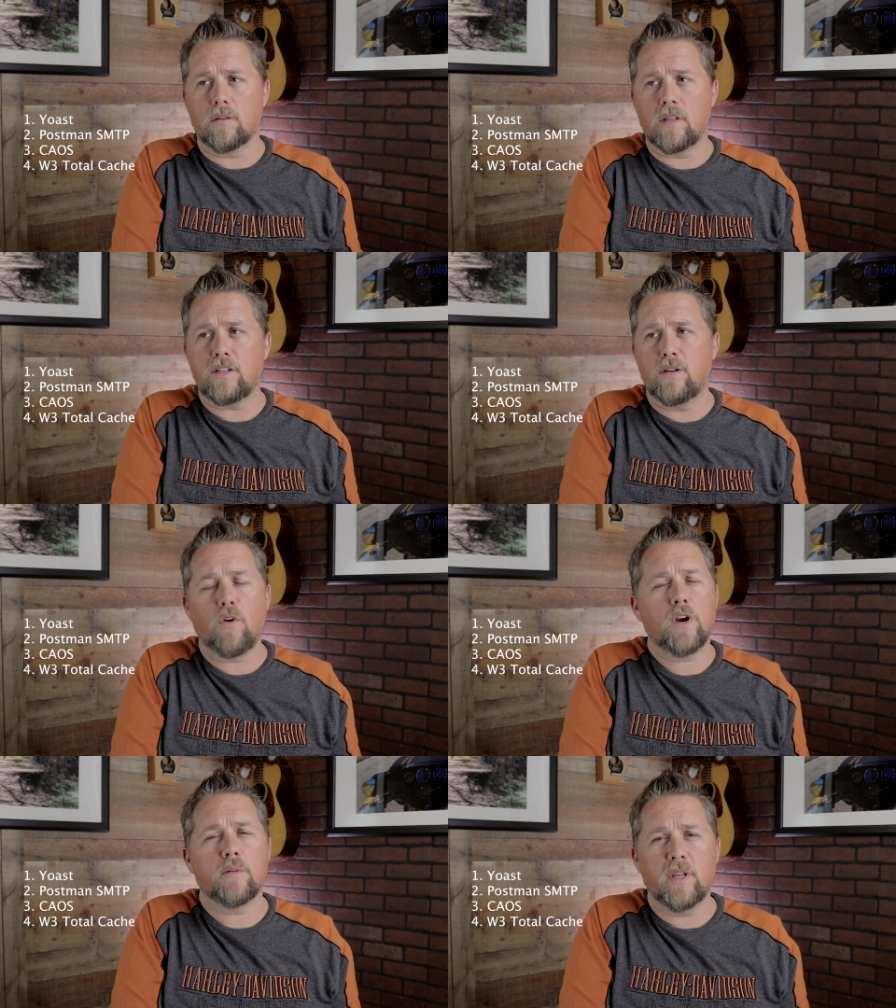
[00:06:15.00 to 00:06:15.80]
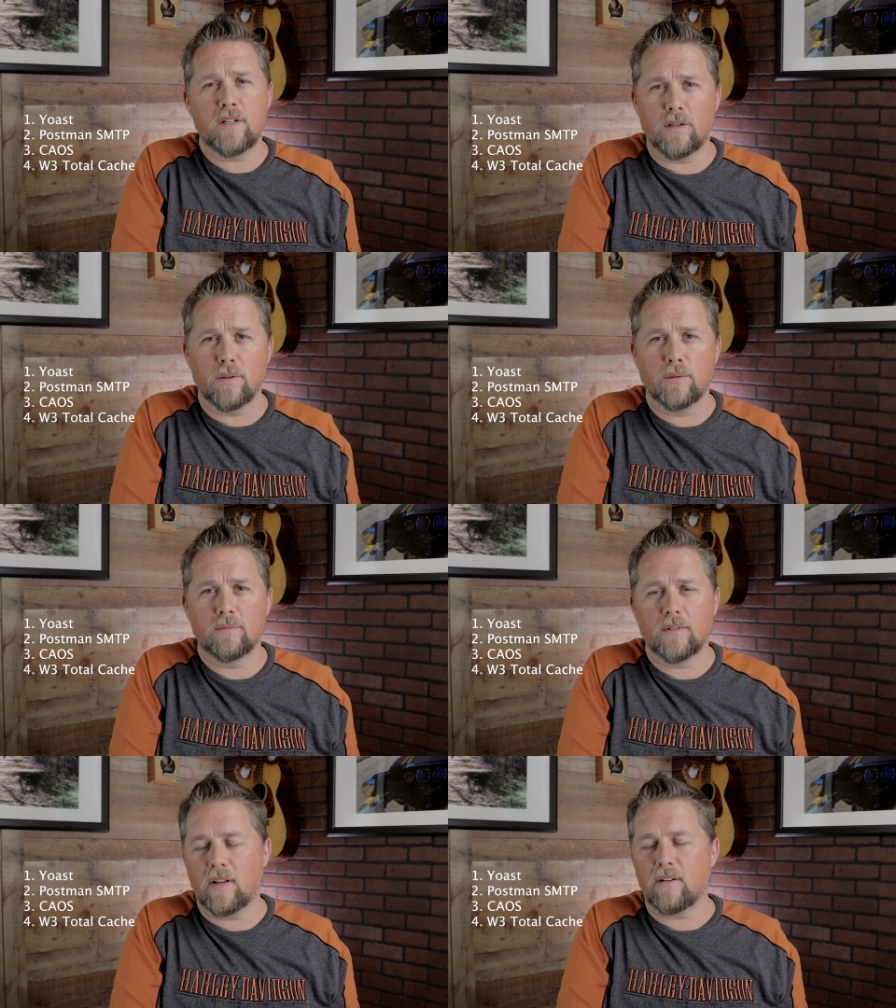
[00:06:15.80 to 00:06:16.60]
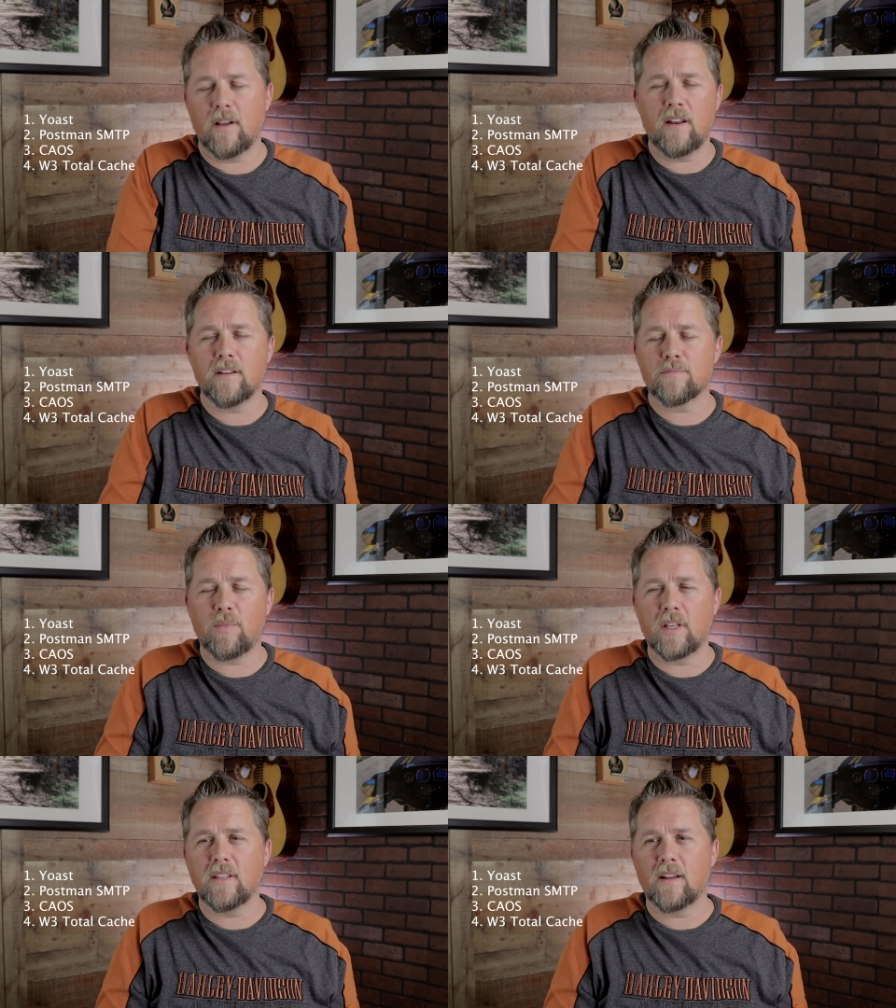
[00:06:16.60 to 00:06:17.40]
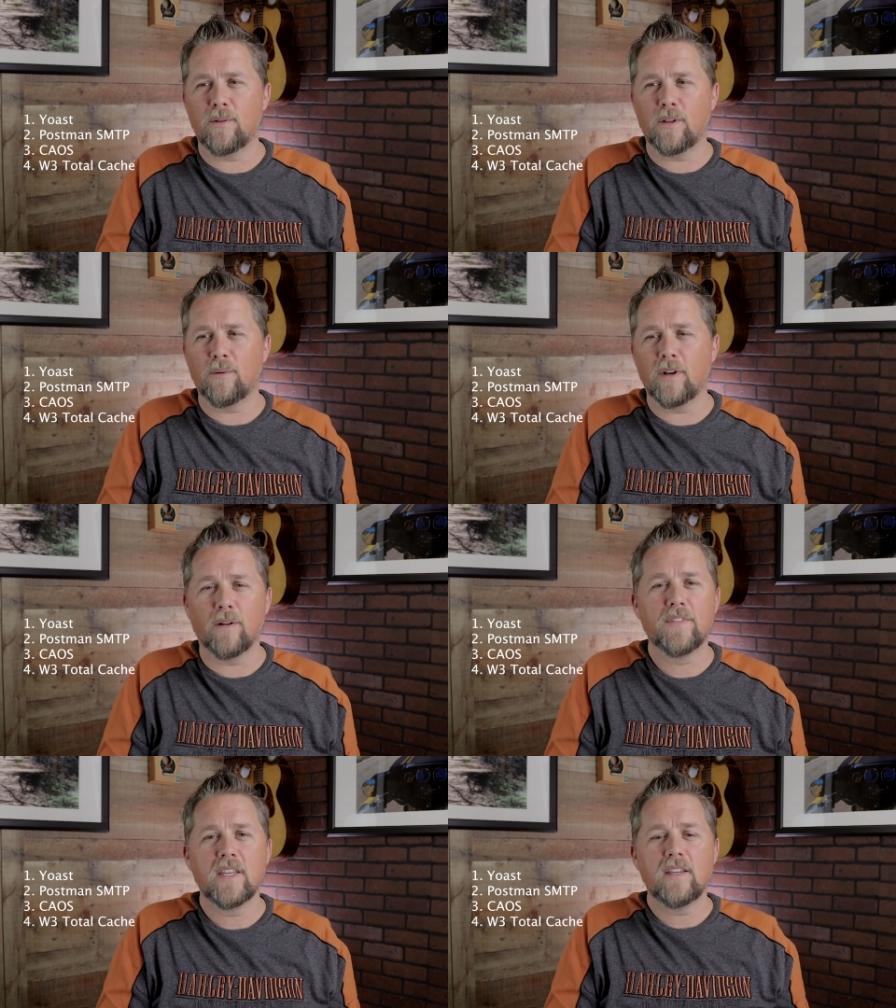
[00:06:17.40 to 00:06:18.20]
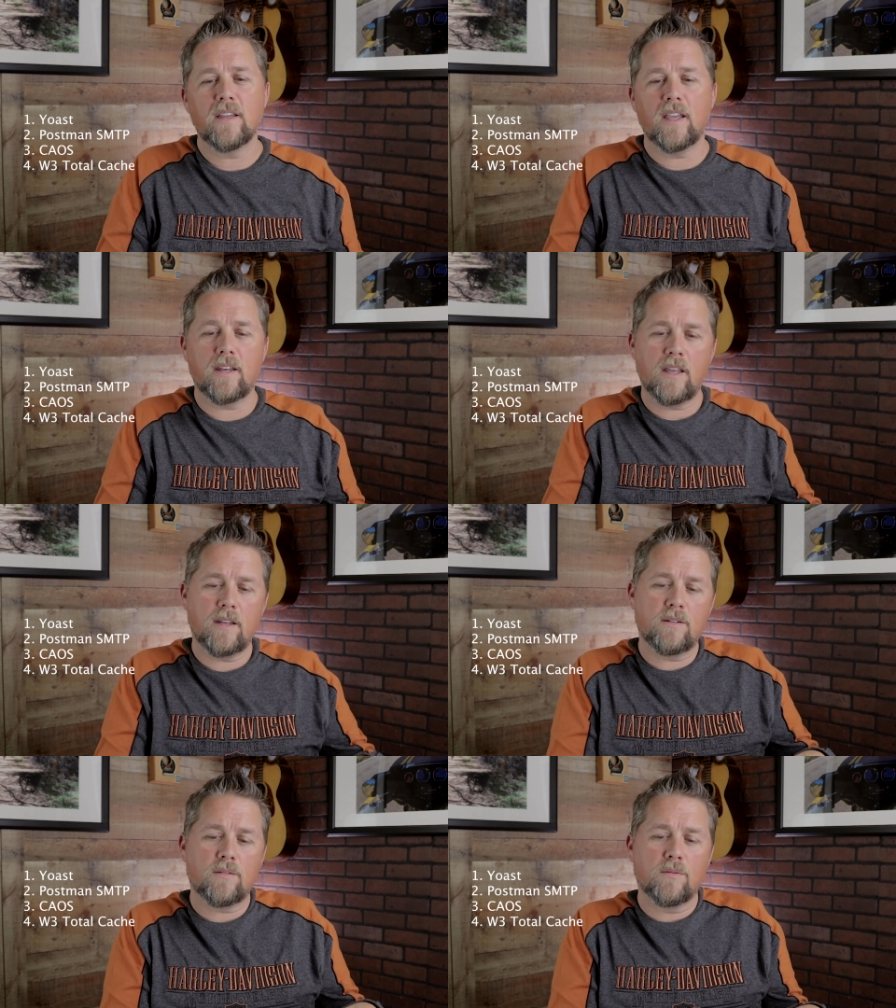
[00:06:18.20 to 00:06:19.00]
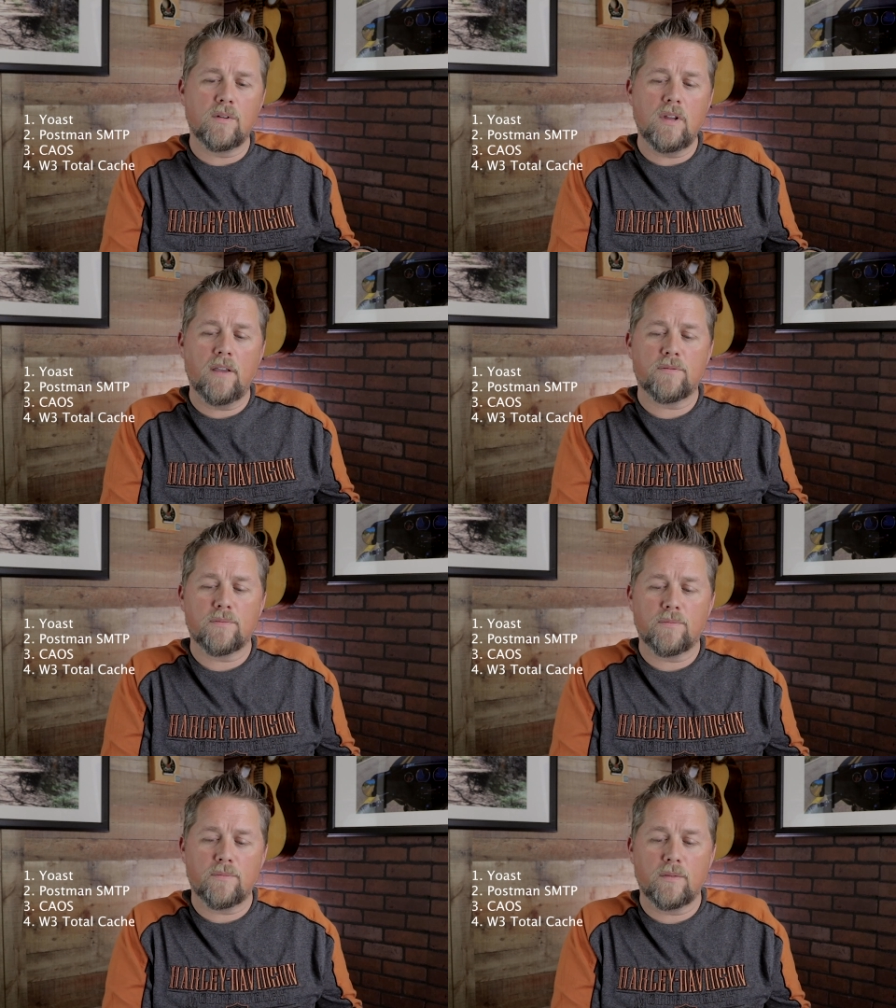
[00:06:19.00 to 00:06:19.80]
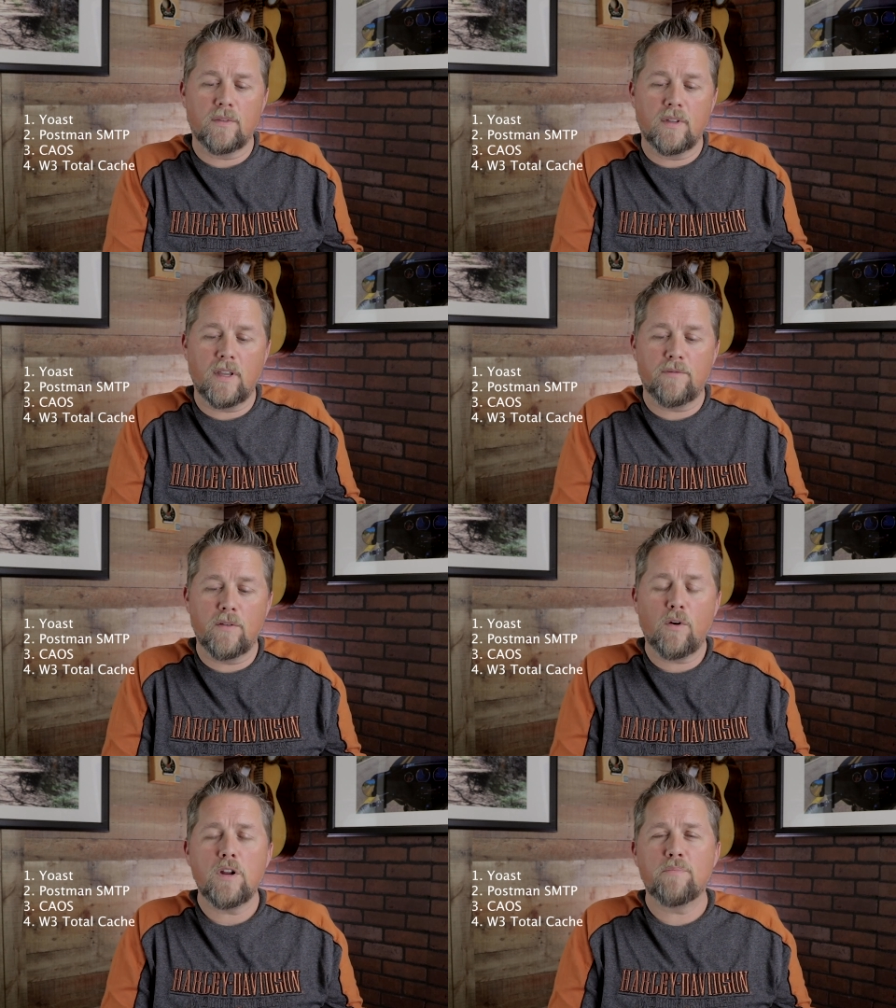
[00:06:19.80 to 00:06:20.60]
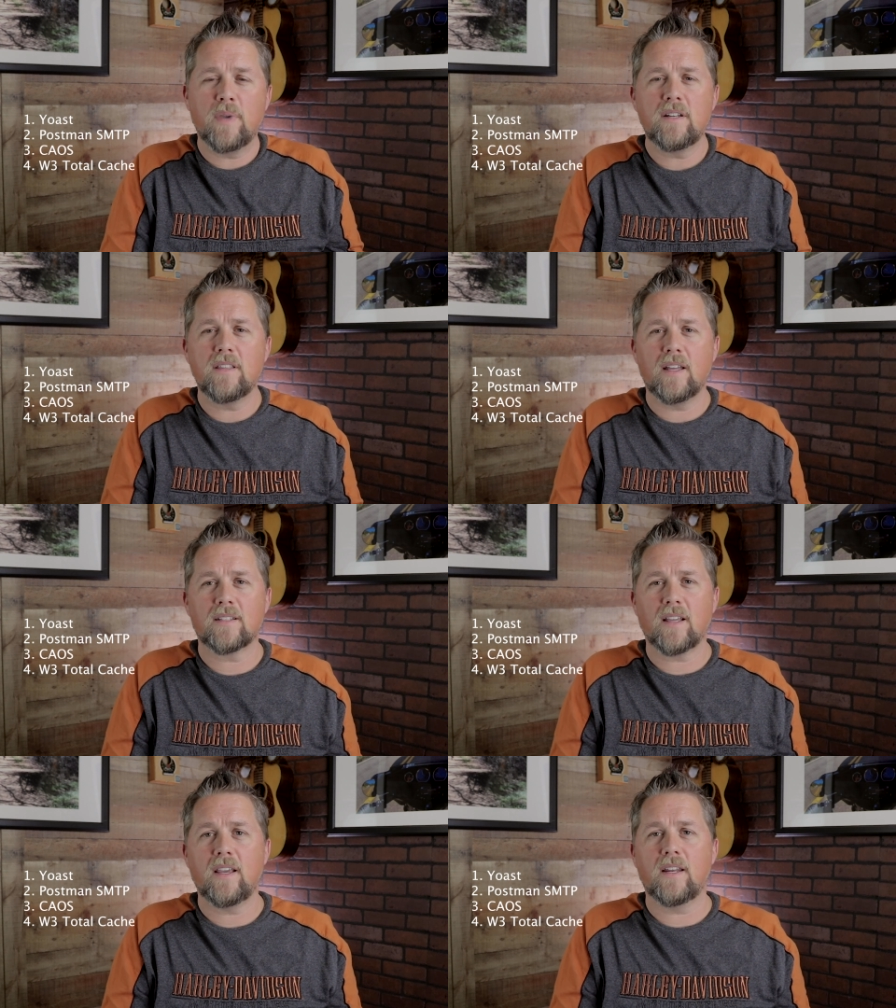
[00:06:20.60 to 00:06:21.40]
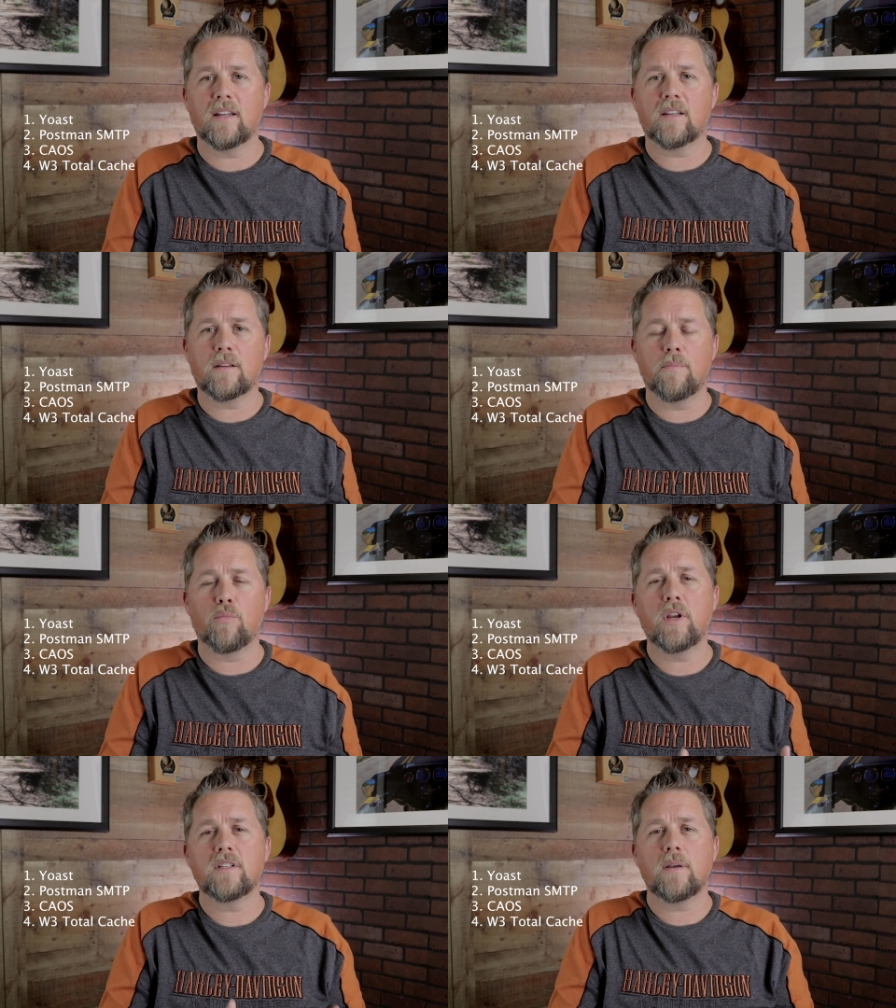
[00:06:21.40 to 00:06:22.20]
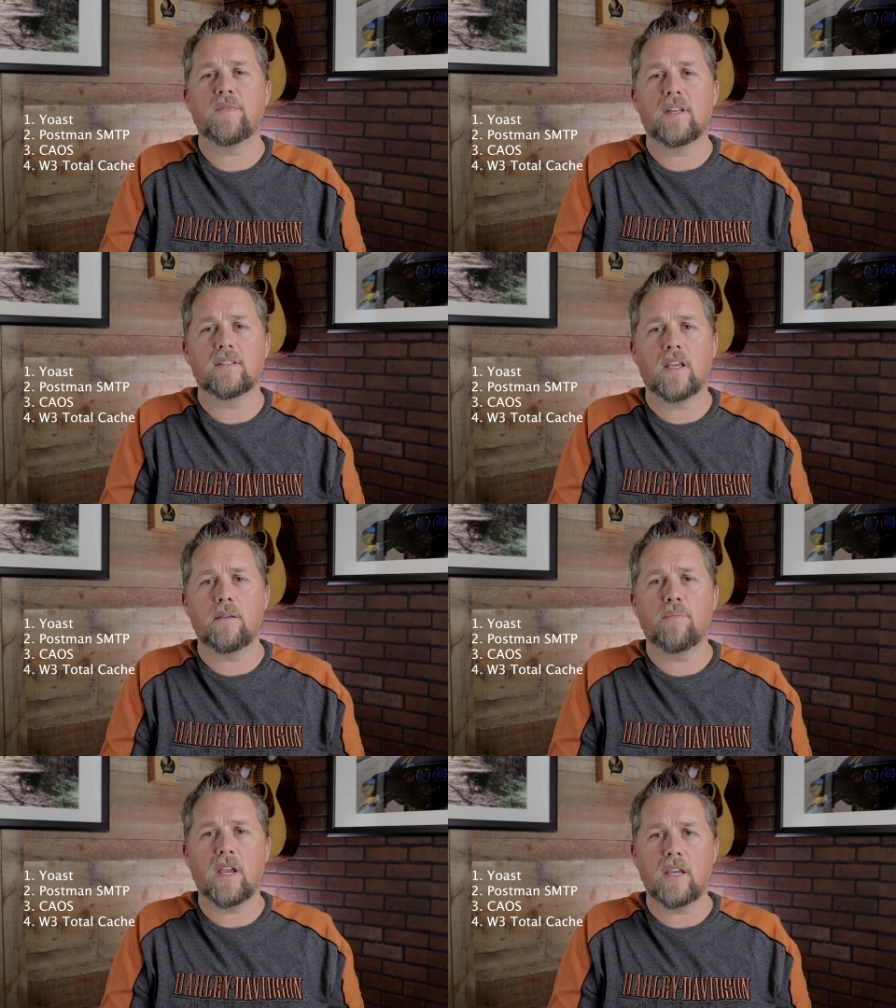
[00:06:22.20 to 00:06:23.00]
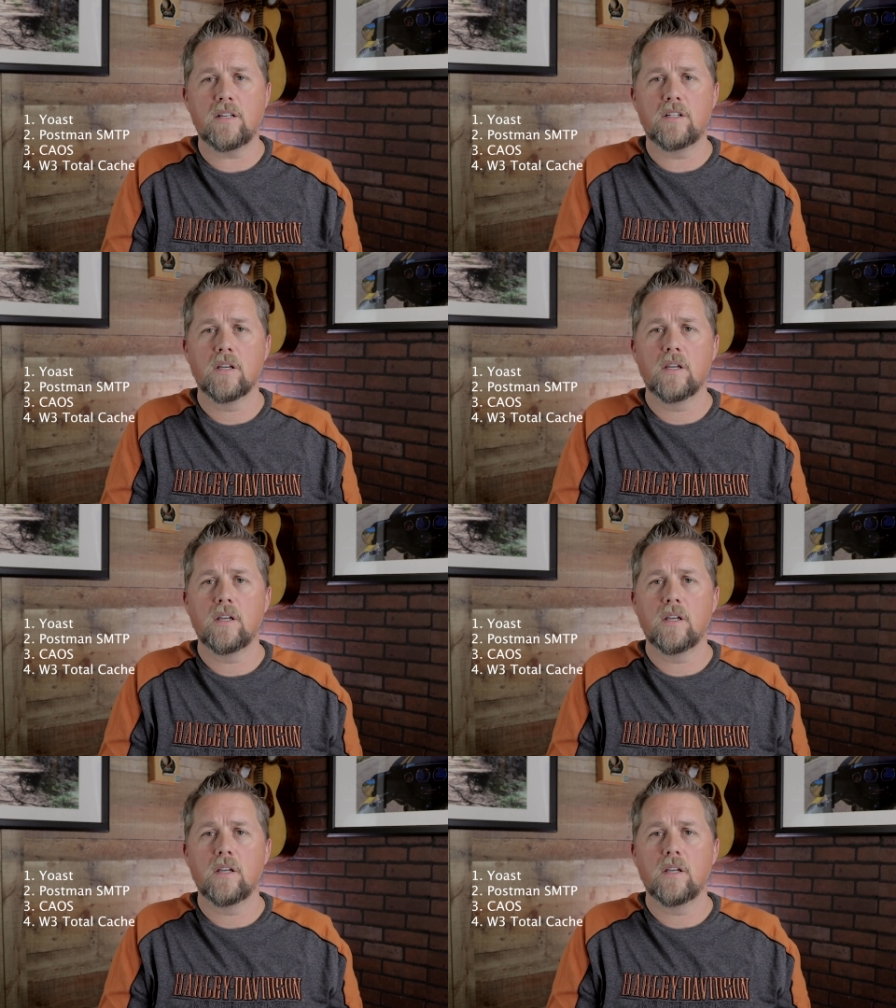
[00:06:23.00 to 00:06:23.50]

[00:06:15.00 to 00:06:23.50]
that you've already been to. I don't know how to explain that really well. It, it if if you've already been to that site, it, it brings up that same page.